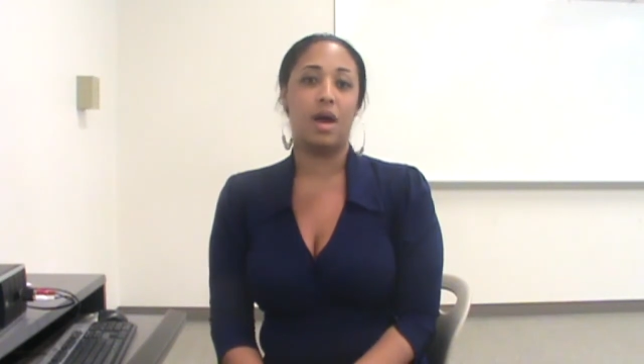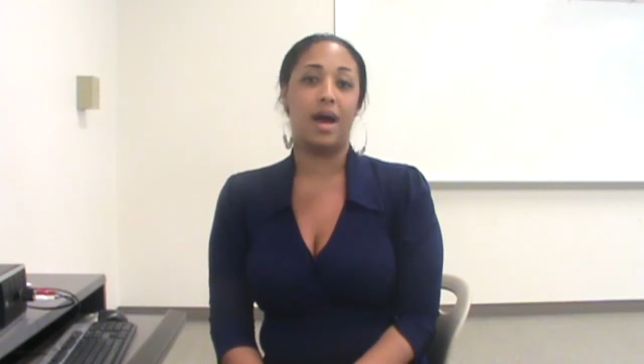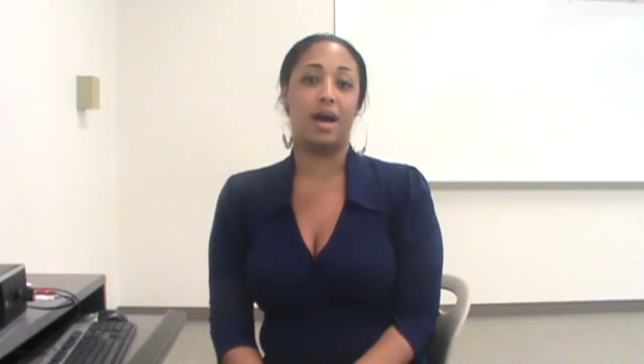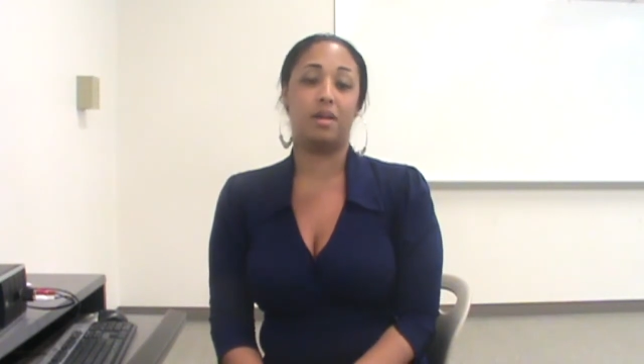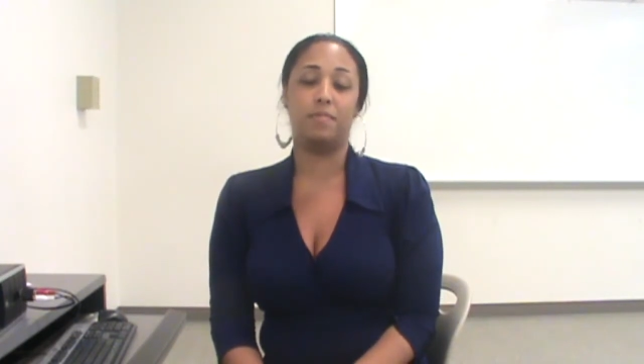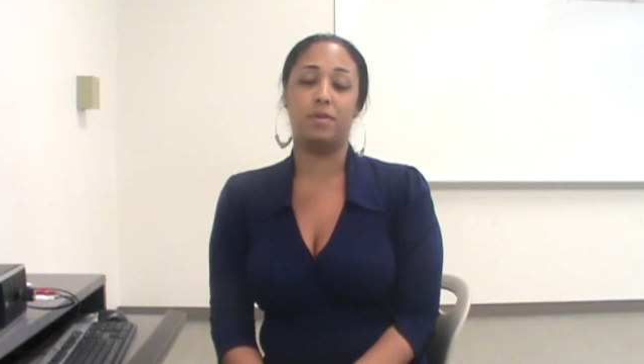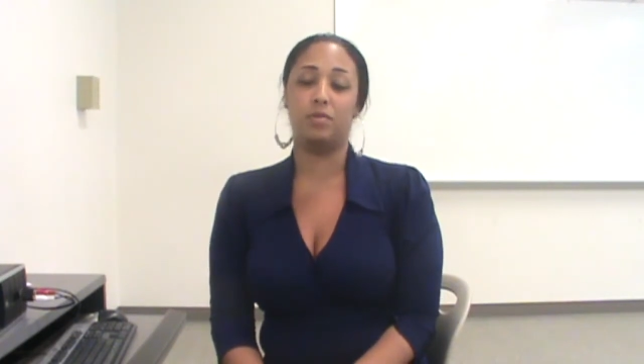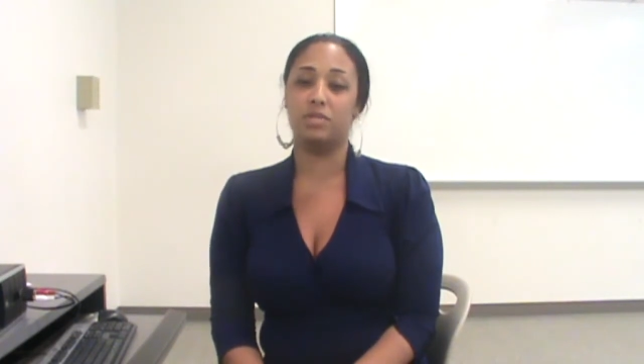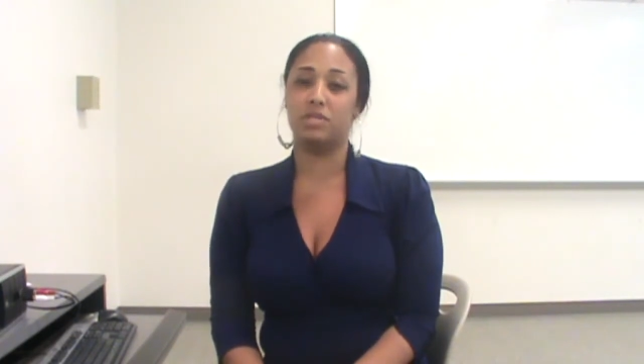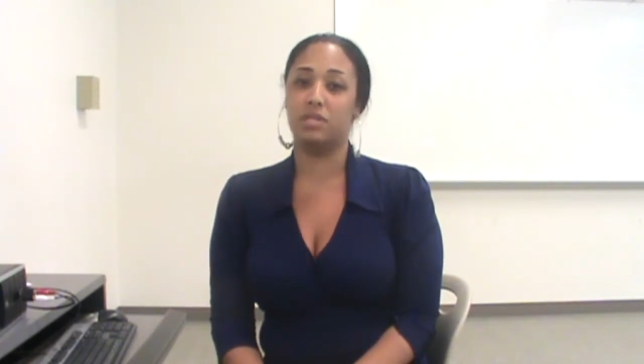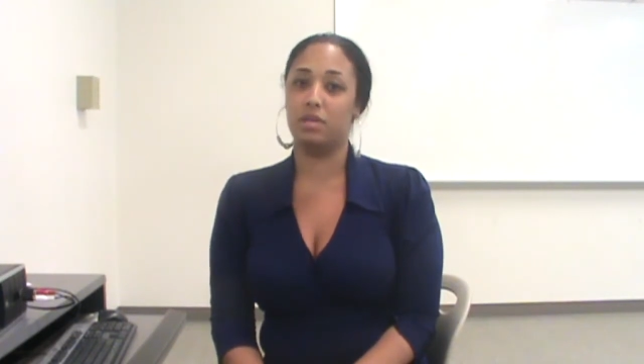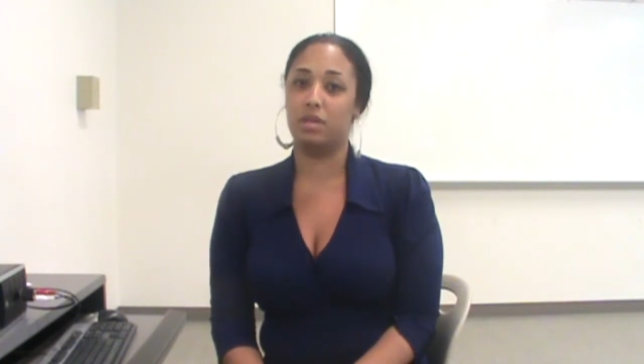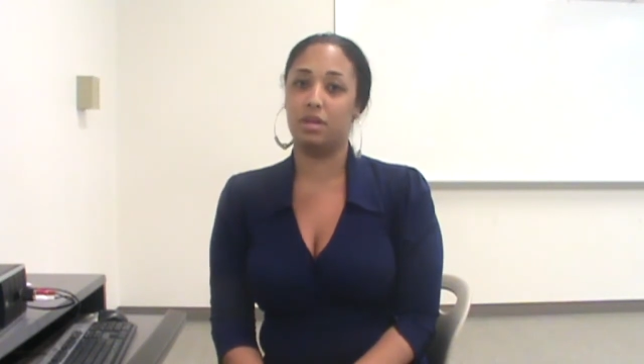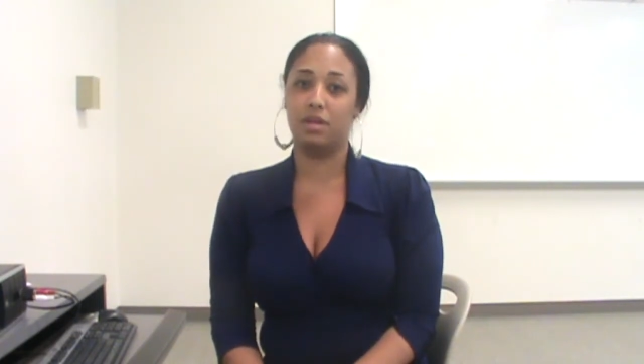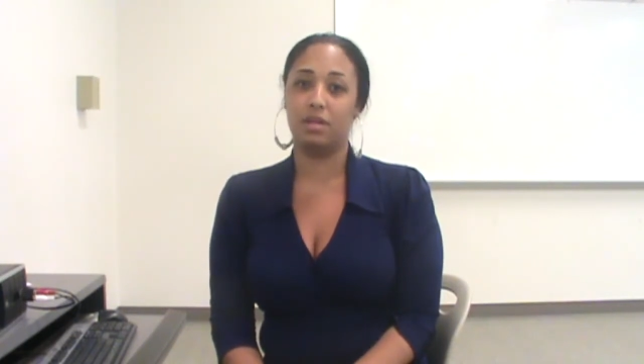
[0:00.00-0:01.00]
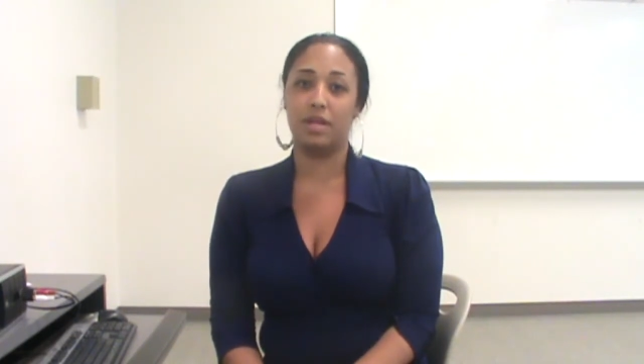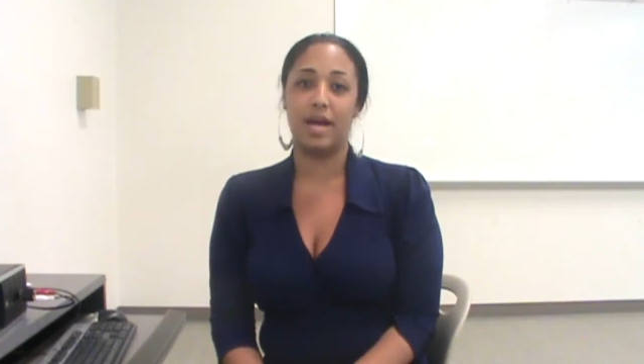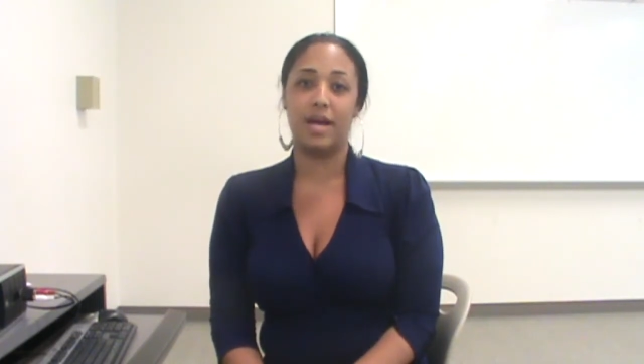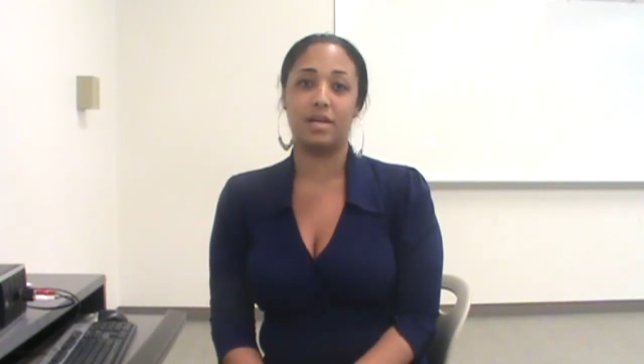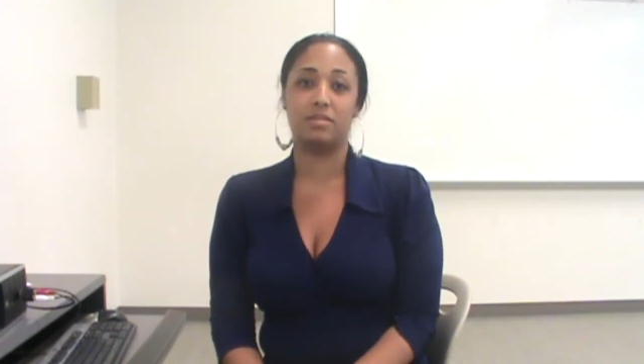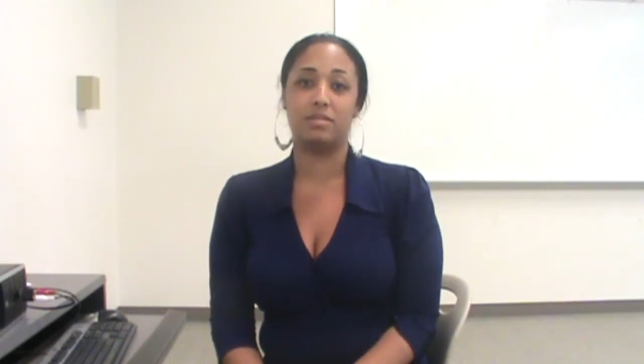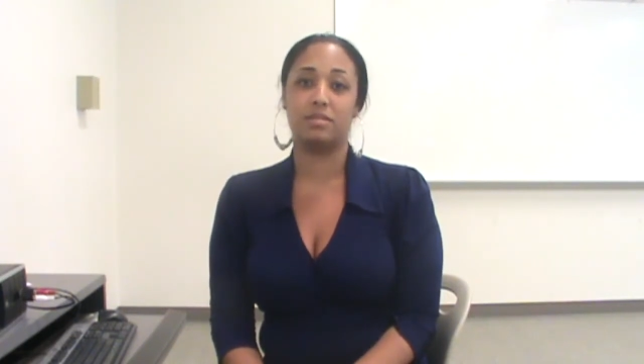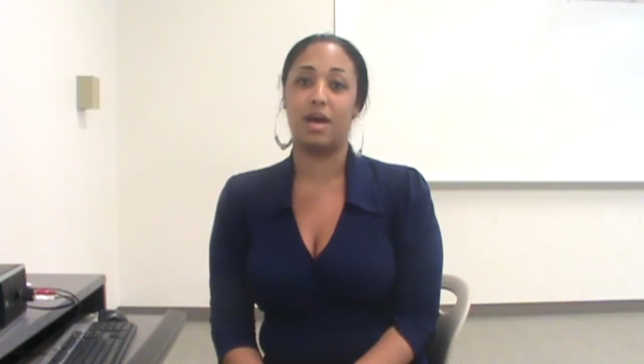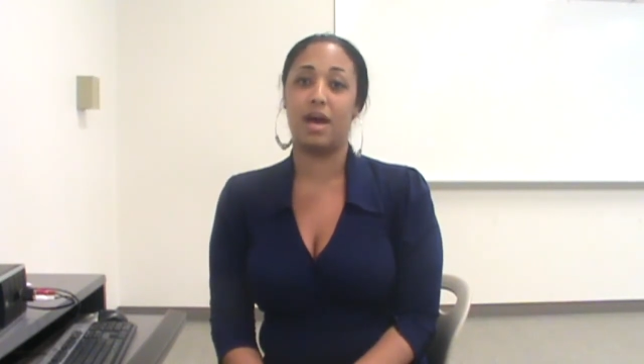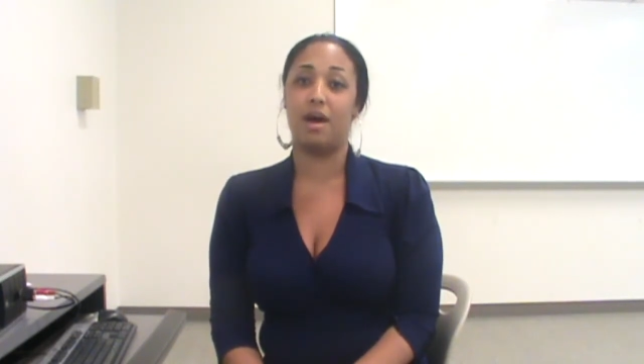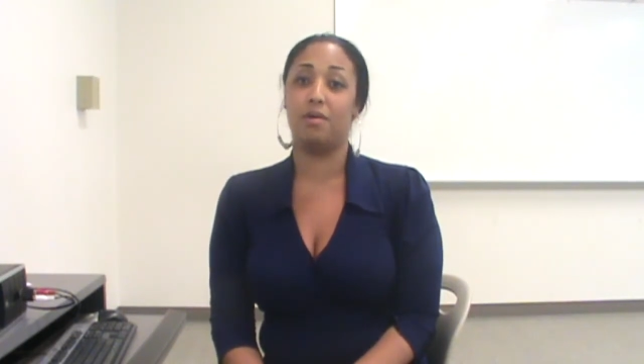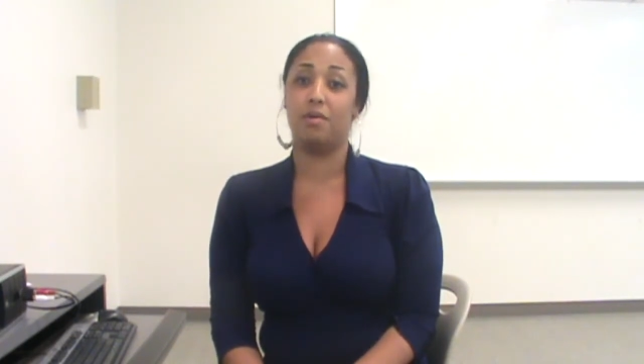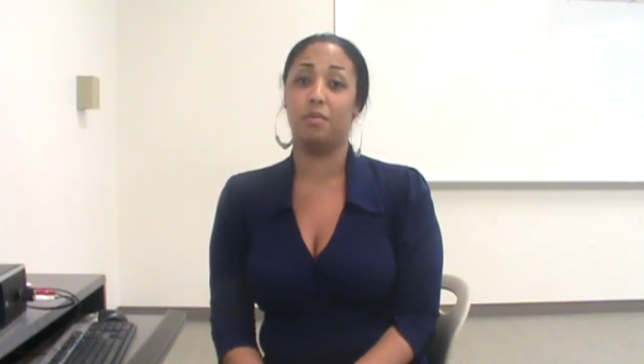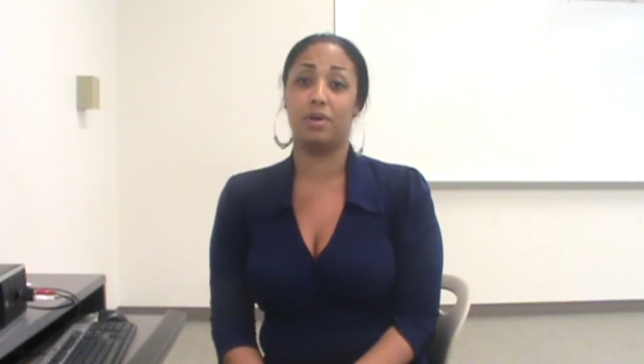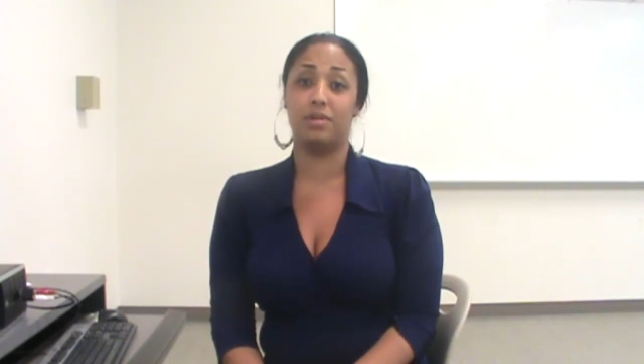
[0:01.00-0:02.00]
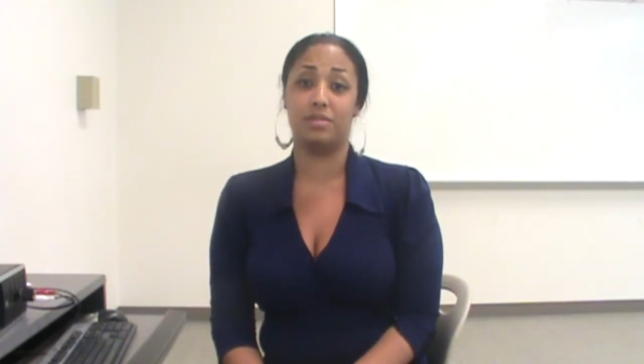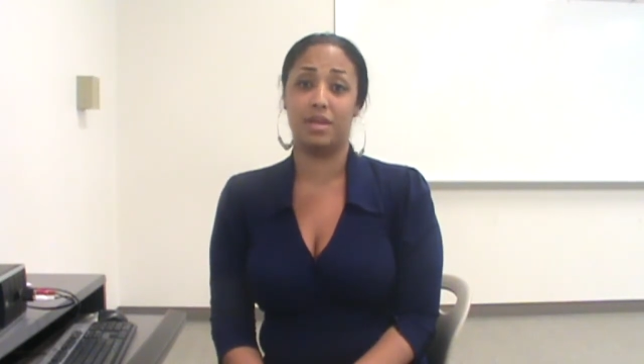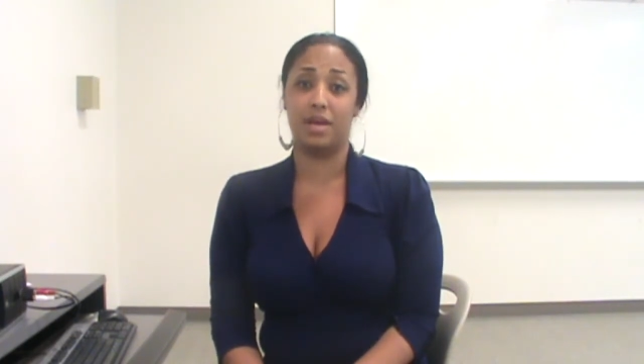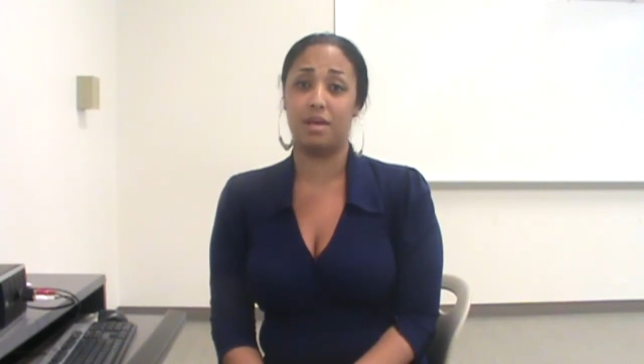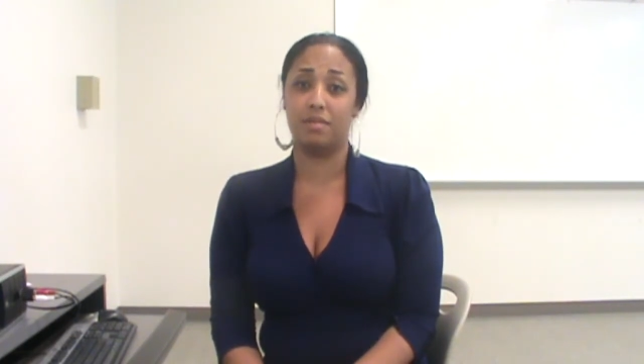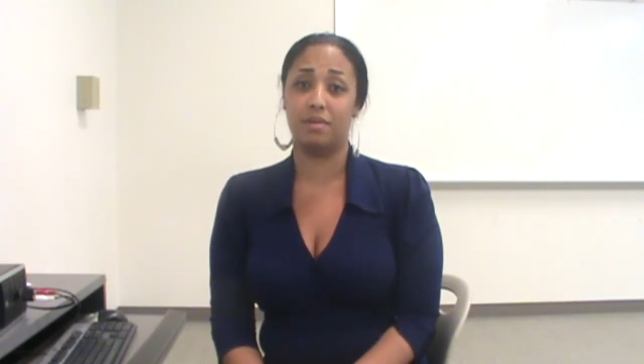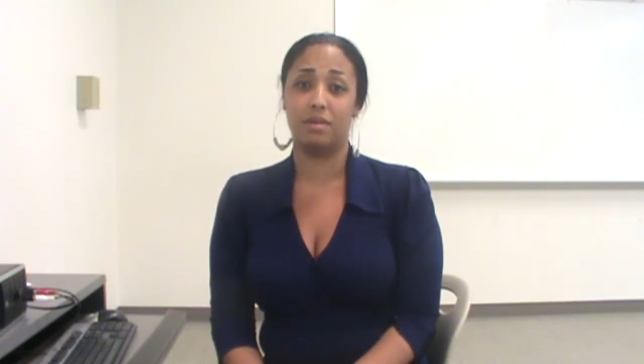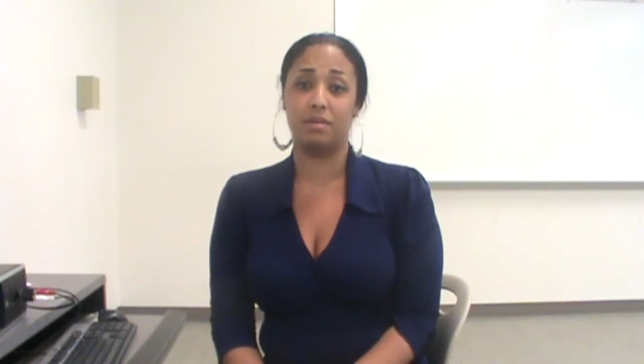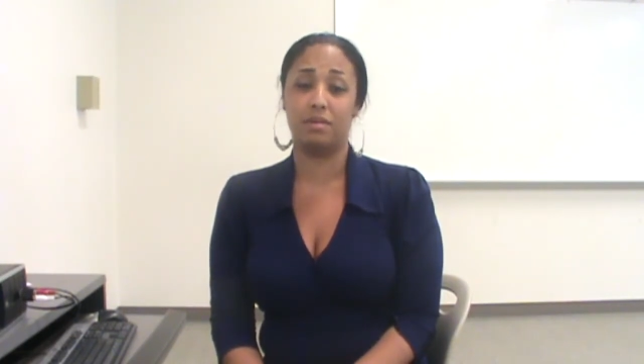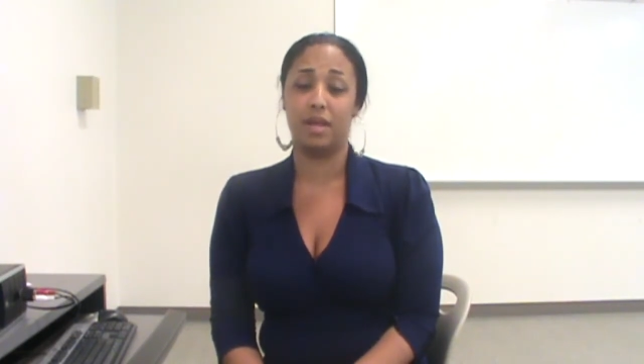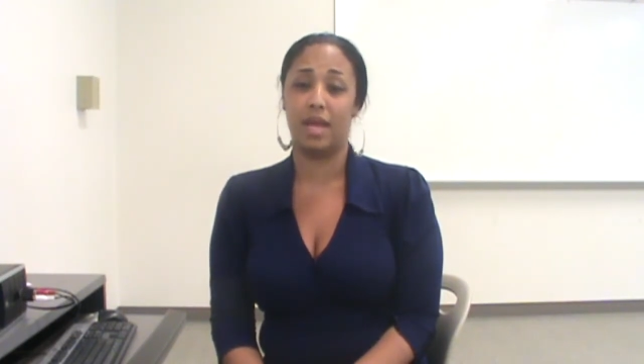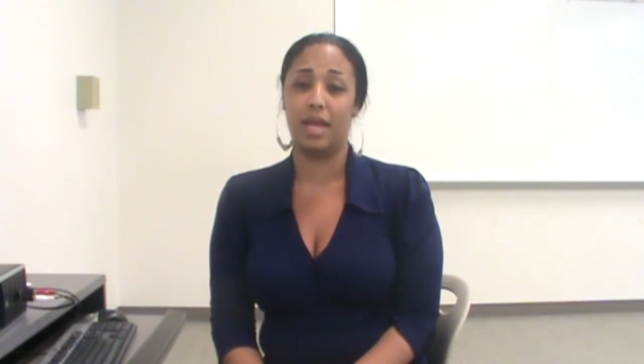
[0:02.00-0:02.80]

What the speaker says: how to be resilient in class, how to work together,